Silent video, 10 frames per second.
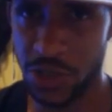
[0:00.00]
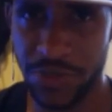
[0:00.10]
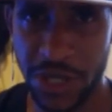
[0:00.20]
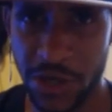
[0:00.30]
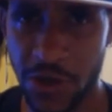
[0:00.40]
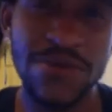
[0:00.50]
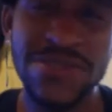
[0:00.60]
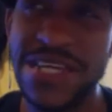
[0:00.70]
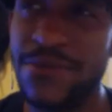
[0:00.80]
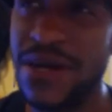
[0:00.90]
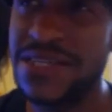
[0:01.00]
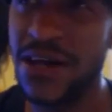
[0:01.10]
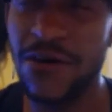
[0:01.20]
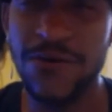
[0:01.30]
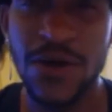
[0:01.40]
Bills, saying to
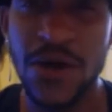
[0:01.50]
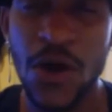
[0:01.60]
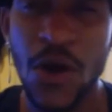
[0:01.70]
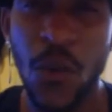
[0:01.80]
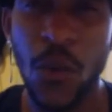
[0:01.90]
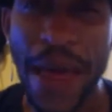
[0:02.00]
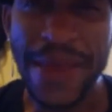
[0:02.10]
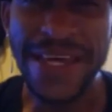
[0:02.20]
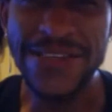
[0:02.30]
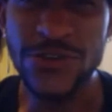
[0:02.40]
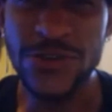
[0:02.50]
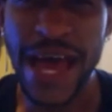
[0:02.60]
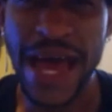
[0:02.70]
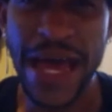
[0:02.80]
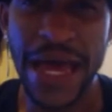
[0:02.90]
myself, why did he do
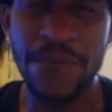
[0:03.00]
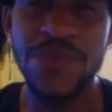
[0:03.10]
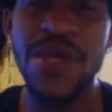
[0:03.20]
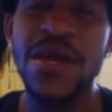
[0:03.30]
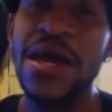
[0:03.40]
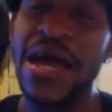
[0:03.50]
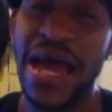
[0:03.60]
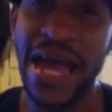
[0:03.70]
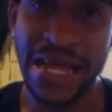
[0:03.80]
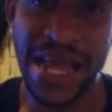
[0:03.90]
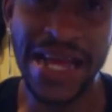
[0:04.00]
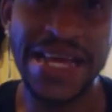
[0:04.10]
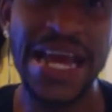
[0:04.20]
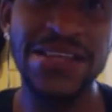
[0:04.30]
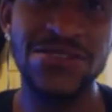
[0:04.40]
that? And I
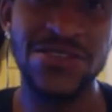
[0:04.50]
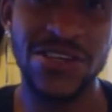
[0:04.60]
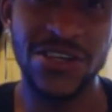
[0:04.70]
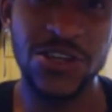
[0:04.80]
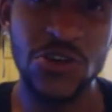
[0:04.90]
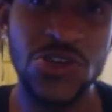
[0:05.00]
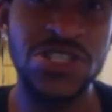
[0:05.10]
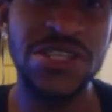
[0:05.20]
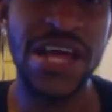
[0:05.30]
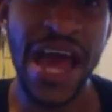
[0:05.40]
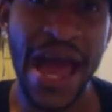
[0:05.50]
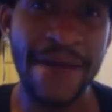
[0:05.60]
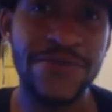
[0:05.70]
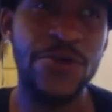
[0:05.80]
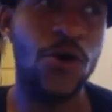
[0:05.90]
came to the conclusion
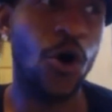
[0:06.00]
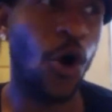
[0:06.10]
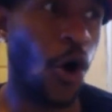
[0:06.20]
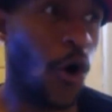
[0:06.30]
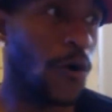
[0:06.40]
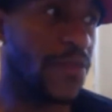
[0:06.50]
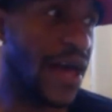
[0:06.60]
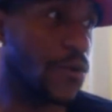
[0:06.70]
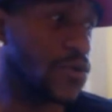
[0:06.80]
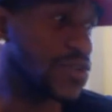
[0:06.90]
after all that was